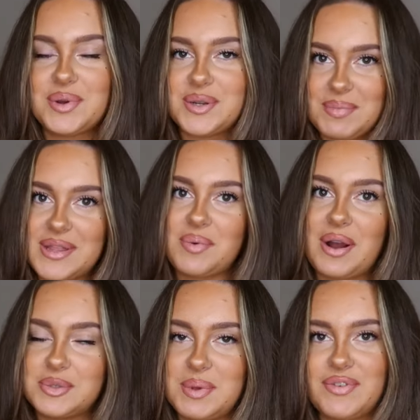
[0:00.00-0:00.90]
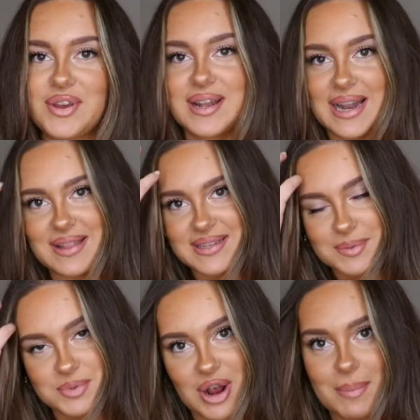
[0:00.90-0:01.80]
It would mean the world to me if you could click that
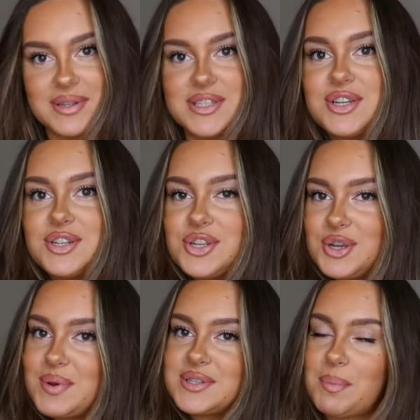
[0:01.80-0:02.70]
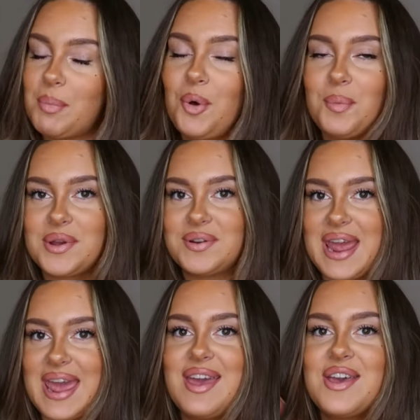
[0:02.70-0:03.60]
subscribe button to support me on
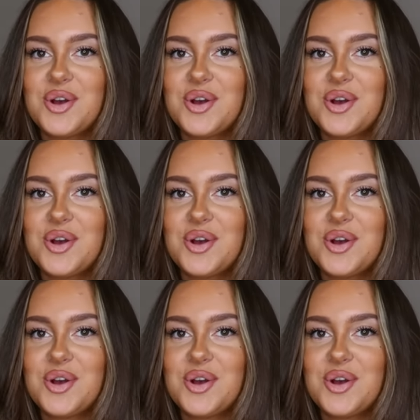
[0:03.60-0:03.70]
here.